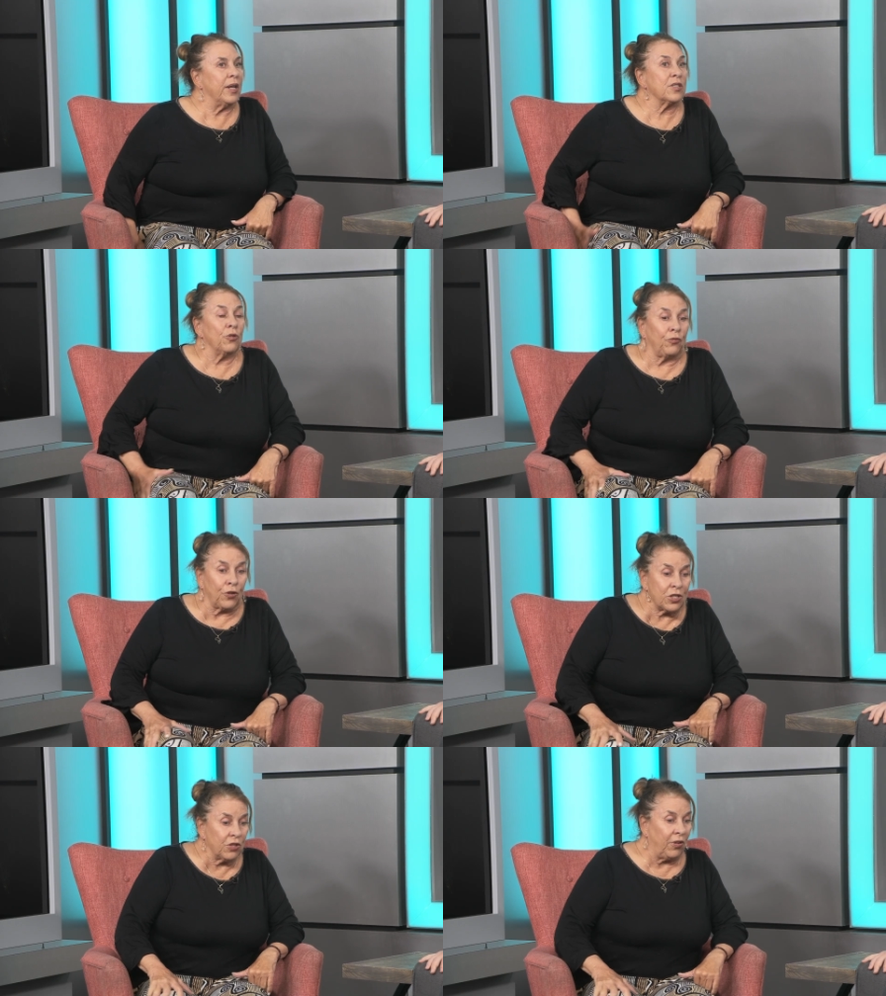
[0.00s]
so
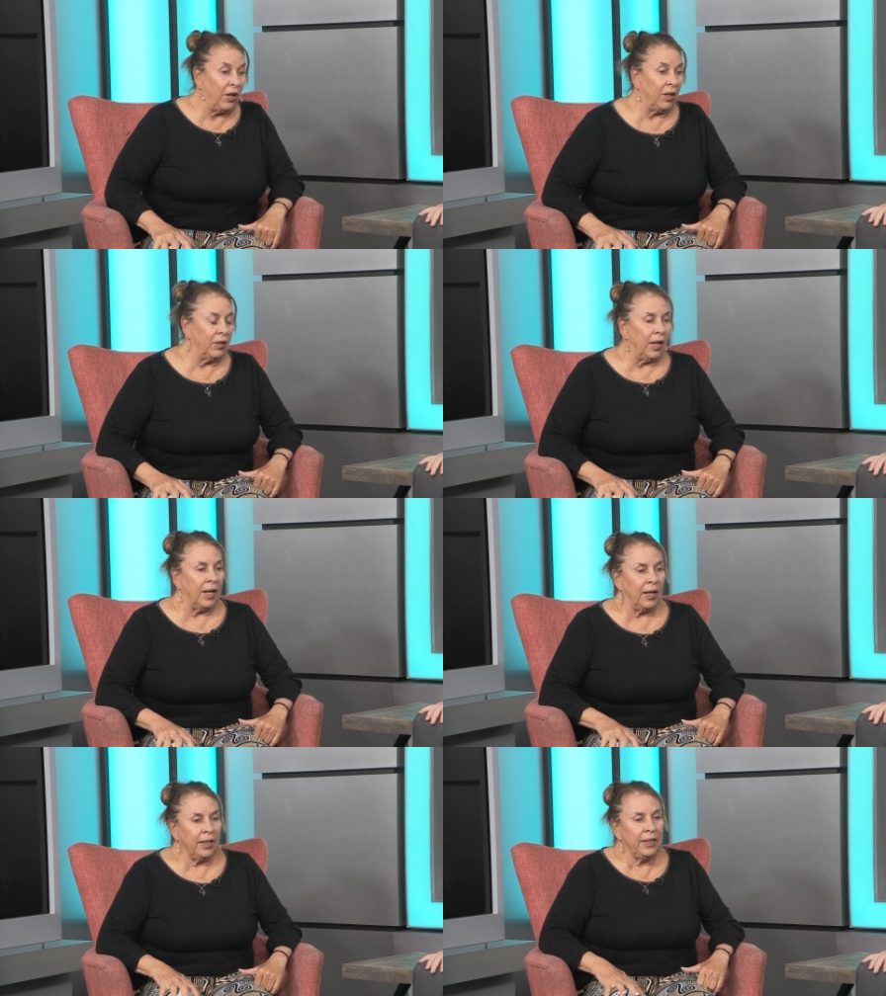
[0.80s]
first of all,
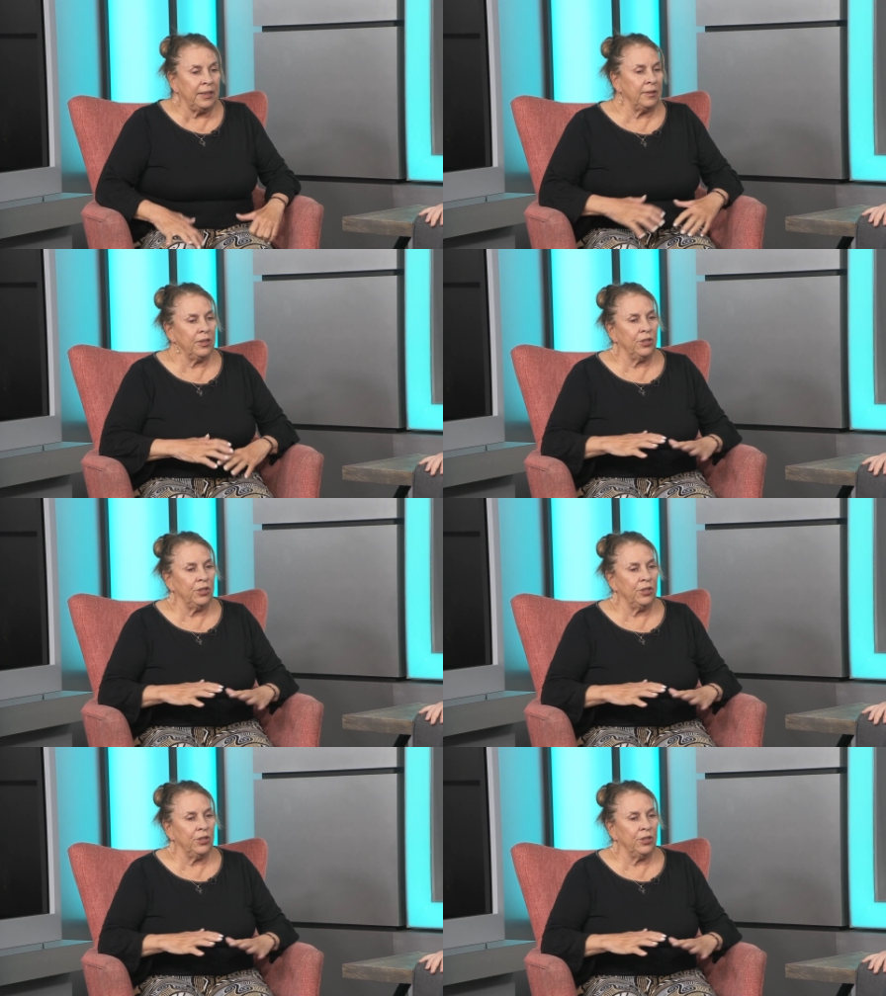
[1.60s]
I,